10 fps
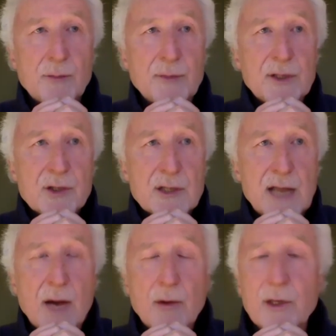be just
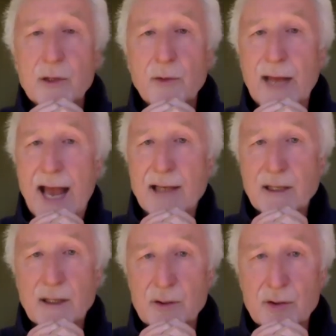how are you
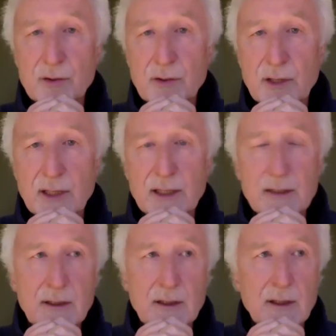reacting to the
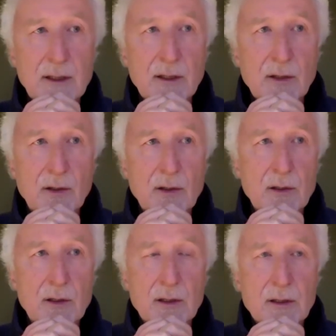
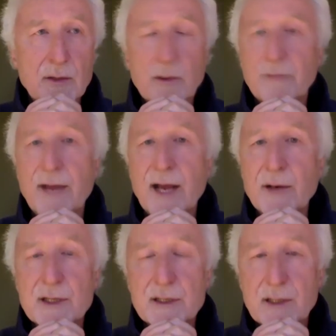whole
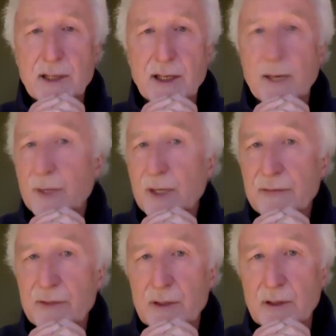coronavirus
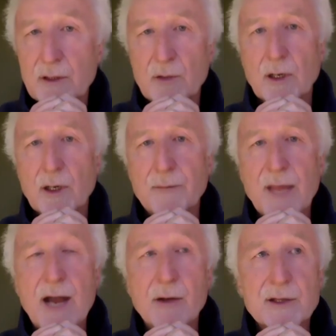upheaval, or
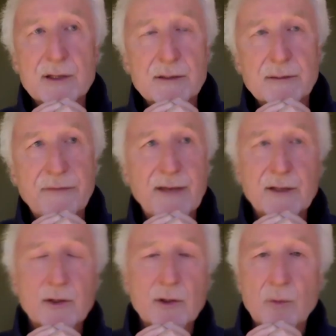how it's
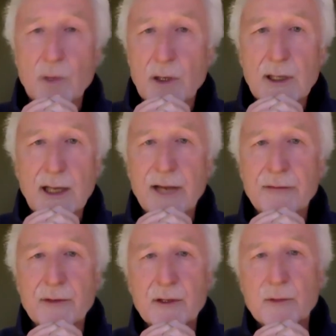affected your work
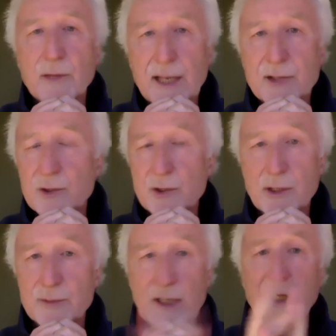life or your
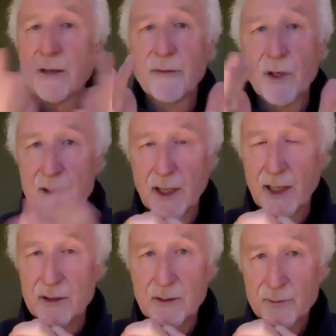relationships, any of those
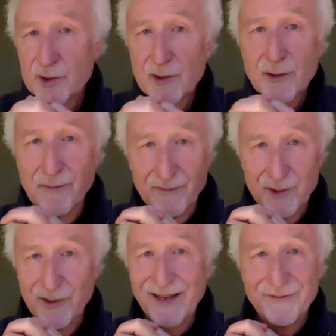things. I'm sure
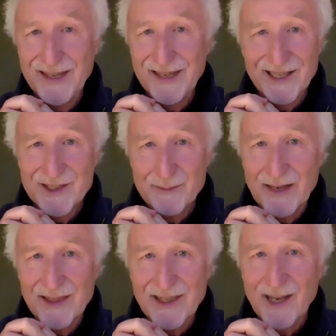you have feelings
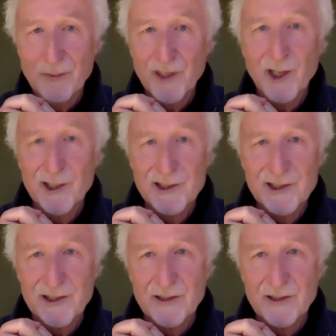about that. We all do.